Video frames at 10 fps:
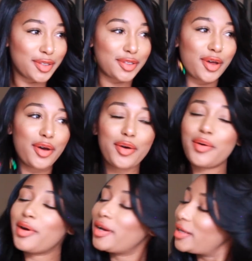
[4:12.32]

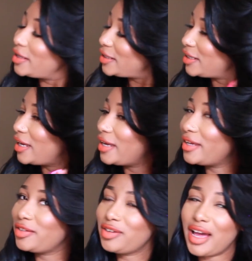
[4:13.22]
so yeah,
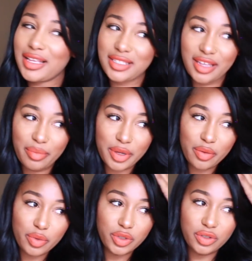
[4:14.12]
you guys tell me
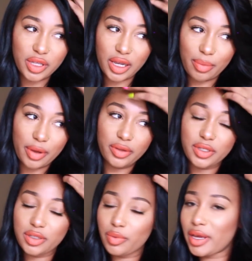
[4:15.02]
what you think about
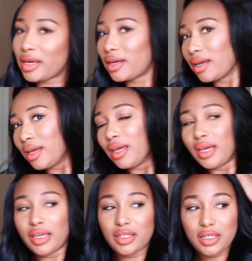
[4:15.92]
this wig.
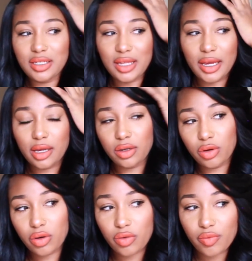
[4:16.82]
It's just like a
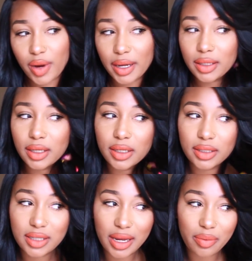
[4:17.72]
little
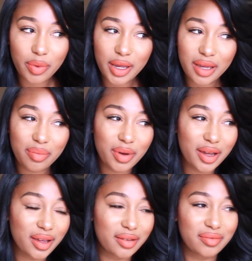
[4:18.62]
regular type wig,
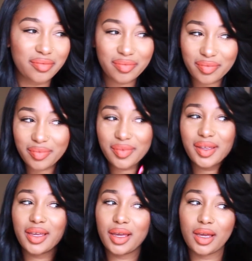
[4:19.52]
but
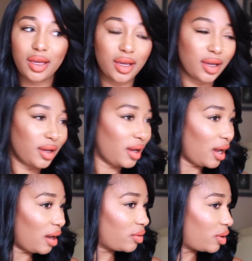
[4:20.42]

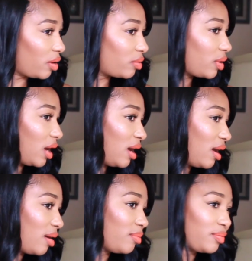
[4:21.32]
I don't know.
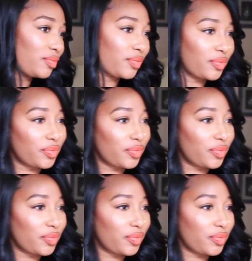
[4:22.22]
Um,